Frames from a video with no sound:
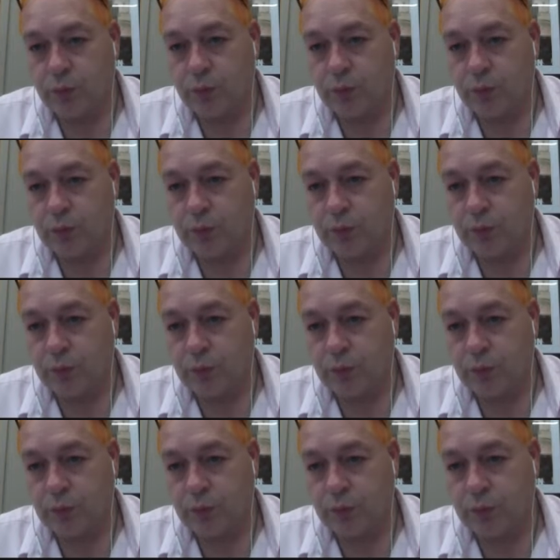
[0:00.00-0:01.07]

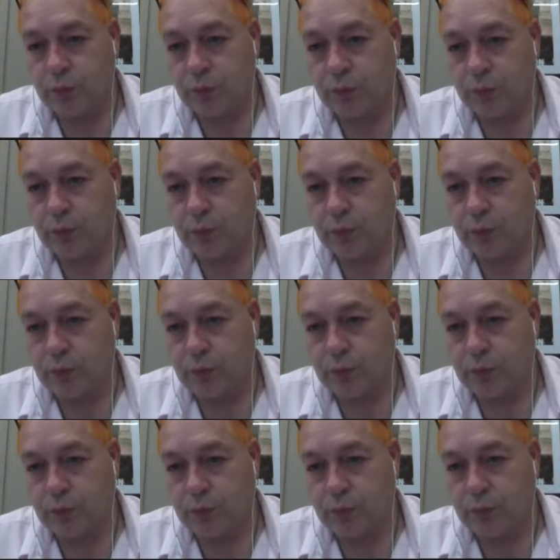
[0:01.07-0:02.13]

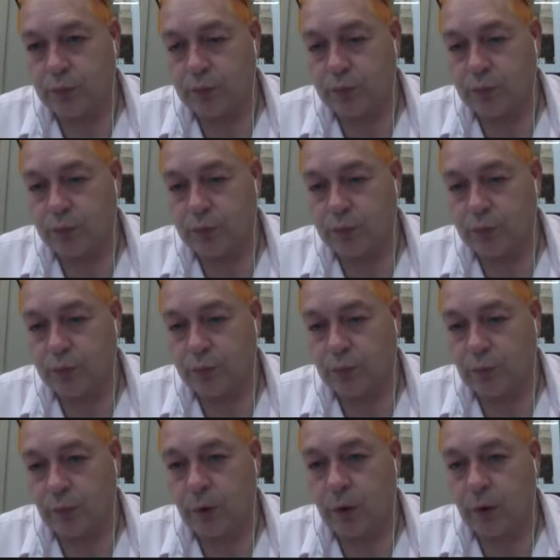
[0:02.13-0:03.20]

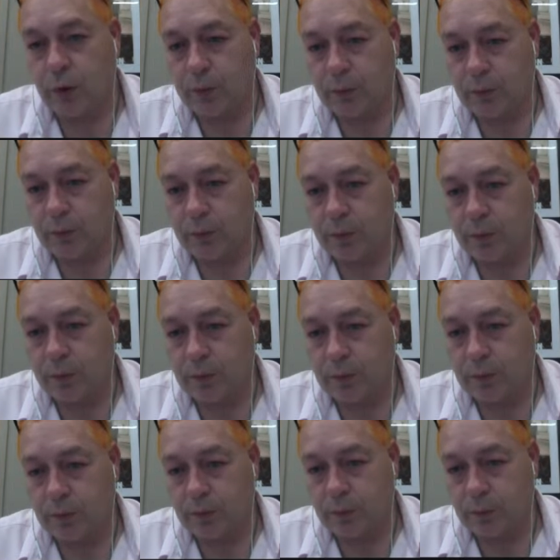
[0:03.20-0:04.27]

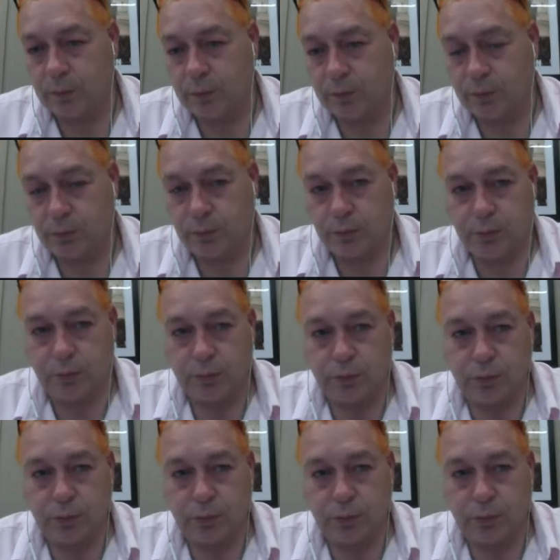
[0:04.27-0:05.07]
No words are spoken by the person on screen.